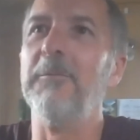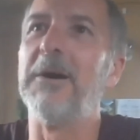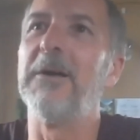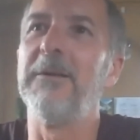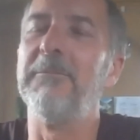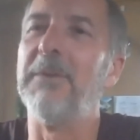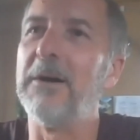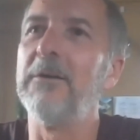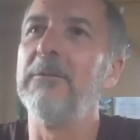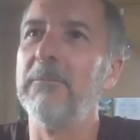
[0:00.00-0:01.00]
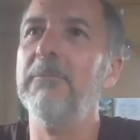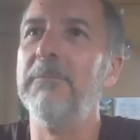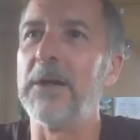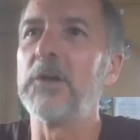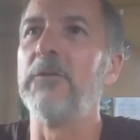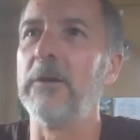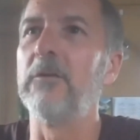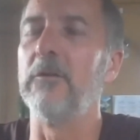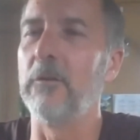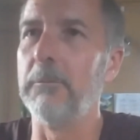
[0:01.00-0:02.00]
by match
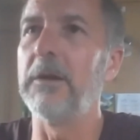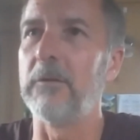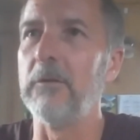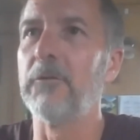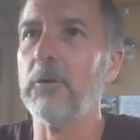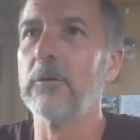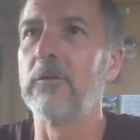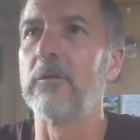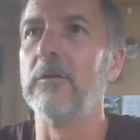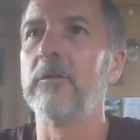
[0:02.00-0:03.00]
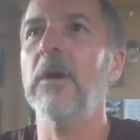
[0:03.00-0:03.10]
fixers and betting fraudsters.